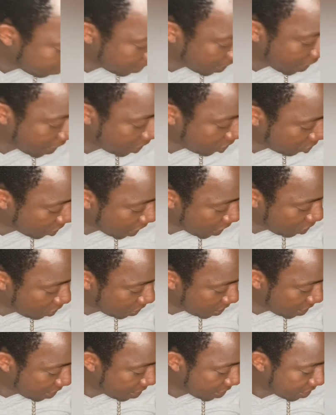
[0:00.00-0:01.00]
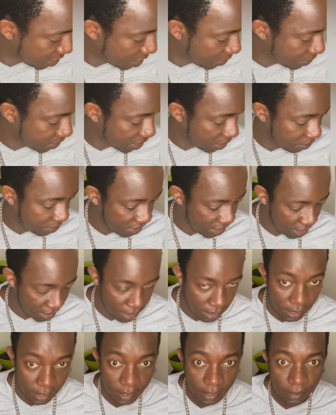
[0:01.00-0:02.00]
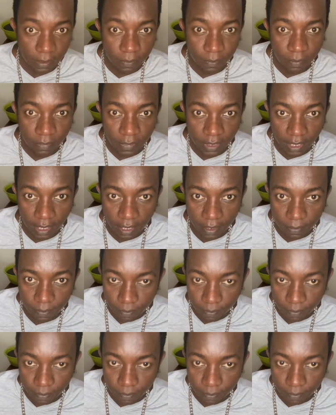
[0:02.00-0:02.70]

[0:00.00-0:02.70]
I tried using the same technique, yeah.